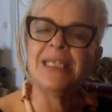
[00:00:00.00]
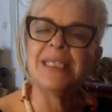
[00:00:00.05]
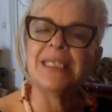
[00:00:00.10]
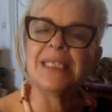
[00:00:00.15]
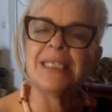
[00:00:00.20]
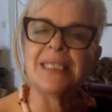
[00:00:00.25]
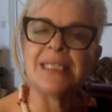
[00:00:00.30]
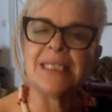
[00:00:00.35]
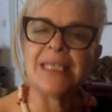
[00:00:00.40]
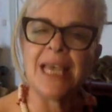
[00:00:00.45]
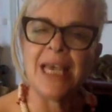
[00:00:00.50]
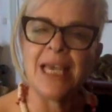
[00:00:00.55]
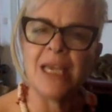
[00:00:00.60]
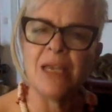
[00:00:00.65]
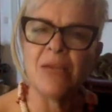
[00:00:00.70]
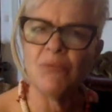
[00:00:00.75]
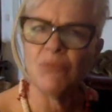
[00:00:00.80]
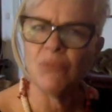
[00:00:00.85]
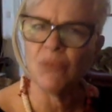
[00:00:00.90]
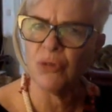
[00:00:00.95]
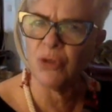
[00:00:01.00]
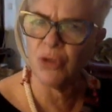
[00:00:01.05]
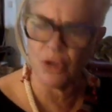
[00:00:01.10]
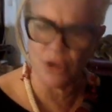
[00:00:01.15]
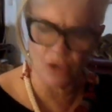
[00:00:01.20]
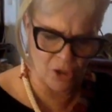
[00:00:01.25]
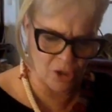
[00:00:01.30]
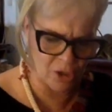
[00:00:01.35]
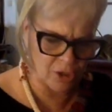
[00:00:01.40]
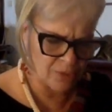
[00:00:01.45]
to say
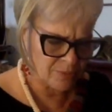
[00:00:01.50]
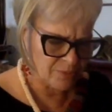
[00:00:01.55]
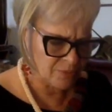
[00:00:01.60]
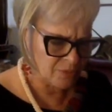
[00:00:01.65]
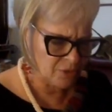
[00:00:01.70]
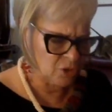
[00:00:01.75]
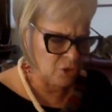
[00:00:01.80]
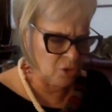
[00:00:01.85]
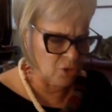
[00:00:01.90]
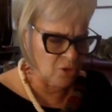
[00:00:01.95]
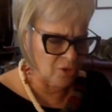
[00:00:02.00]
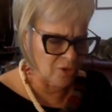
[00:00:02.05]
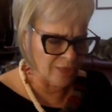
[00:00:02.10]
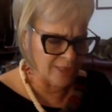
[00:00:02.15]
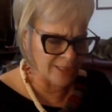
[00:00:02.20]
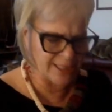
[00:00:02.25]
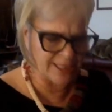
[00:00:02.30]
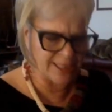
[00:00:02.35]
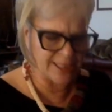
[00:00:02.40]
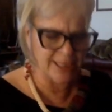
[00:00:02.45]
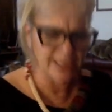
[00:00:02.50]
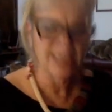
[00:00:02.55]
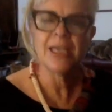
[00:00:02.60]
look taurus